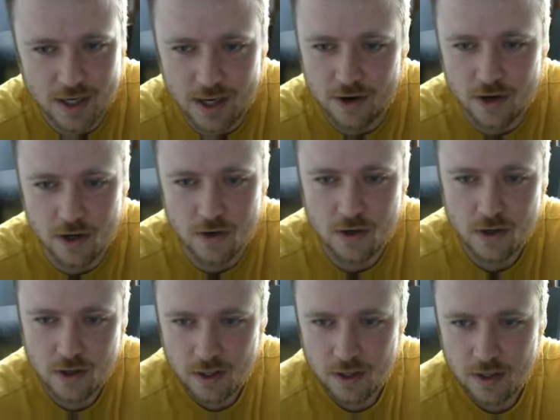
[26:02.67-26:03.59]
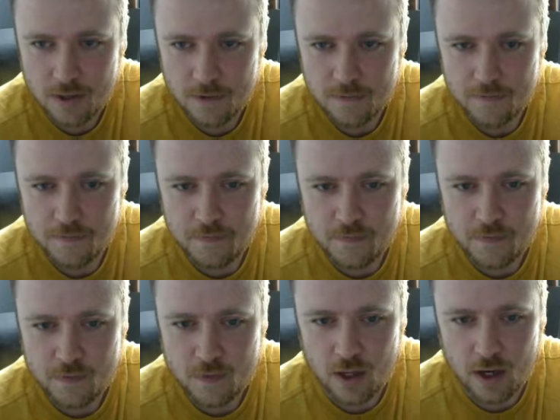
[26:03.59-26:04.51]
I don't know.
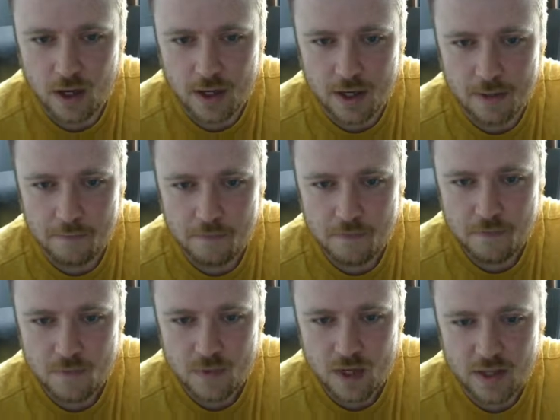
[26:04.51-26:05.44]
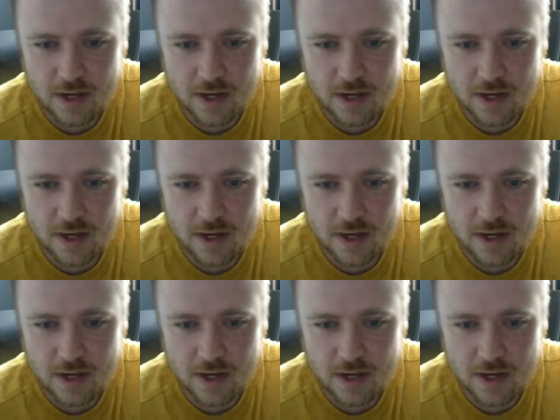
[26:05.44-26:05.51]
And